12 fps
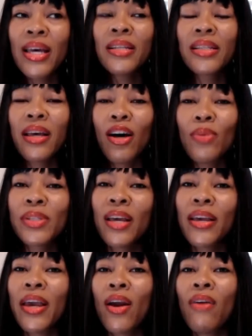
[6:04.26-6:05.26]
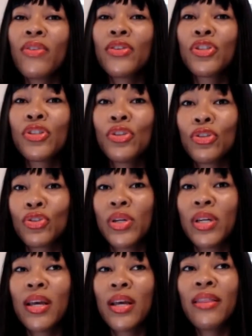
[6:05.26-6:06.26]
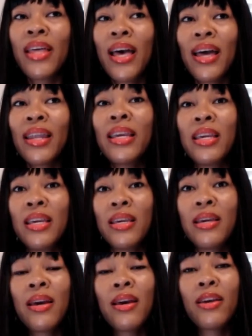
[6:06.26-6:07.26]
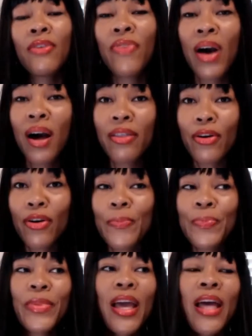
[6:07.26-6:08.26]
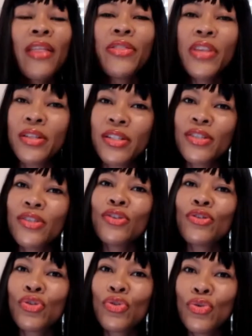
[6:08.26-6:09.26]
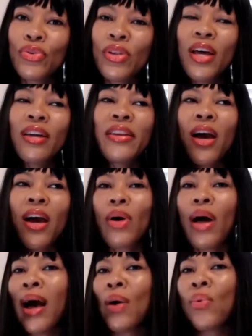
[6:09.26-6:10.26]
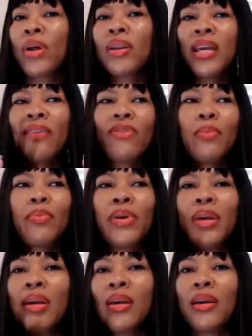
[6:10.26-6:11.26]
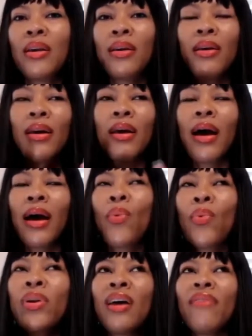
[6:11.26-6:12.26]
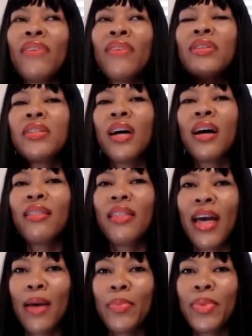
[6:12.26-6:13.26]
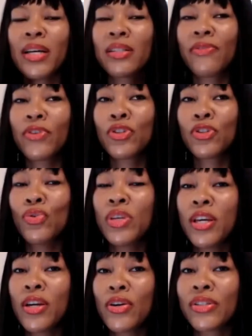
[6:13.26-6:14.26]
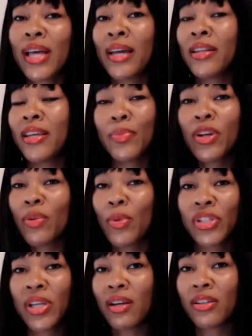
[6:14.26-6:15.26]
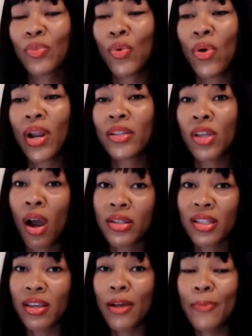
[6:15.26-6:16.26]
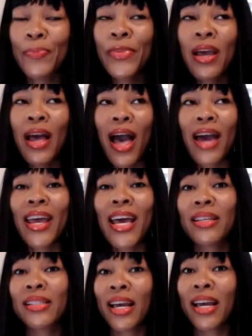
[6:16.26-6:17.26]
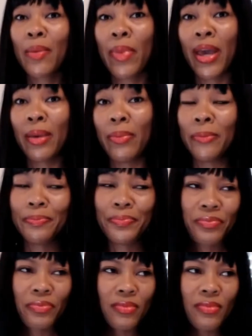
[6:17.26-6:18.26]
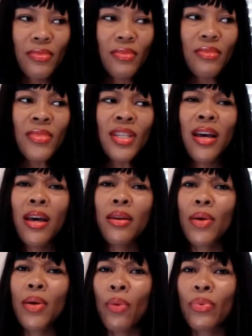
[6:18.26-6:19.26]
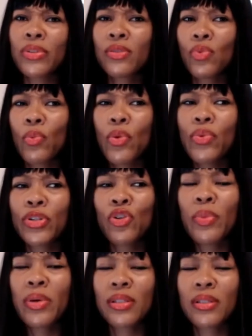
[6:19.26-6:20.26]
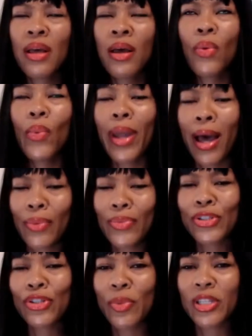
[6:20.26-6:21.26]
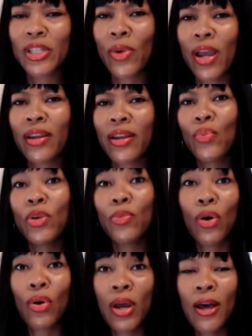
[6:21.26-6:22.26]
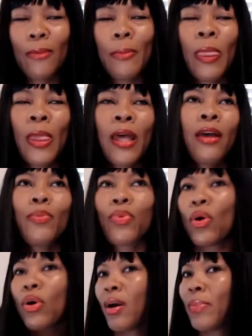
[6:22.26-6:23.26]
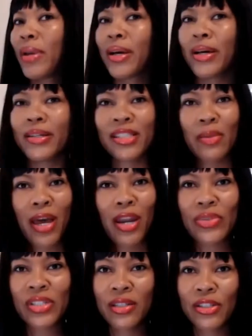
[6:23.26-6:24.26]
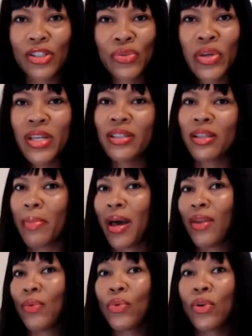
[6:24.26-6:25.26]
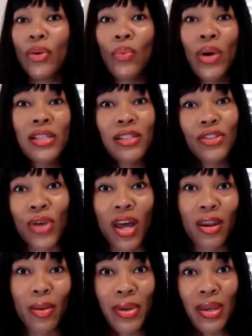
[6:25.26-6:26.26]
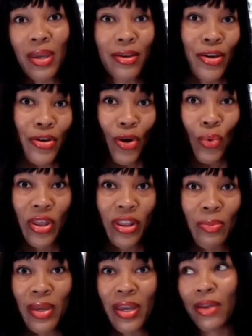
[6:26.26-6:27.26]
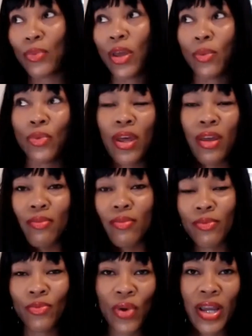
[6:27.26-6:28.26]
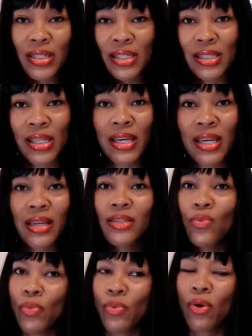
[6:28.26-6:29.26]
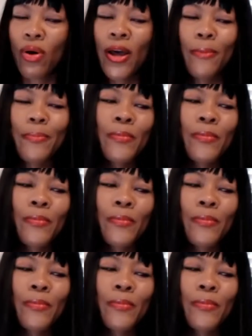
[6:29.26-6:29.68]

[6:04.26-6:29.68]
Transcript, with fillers: to help take care of the children that he fathered. And this is the truth. Now, I wouldn't even be I wouldn't have even done that because for two years I didn't put him on child support. I talked to him. I'd had the second baby, mm-hmm. and I was when we were two months when I was two months pregnant, we broke up, broke up because somebody was in the street somebody really wasn't trying to be you know with me and and, and raise his kids we broke up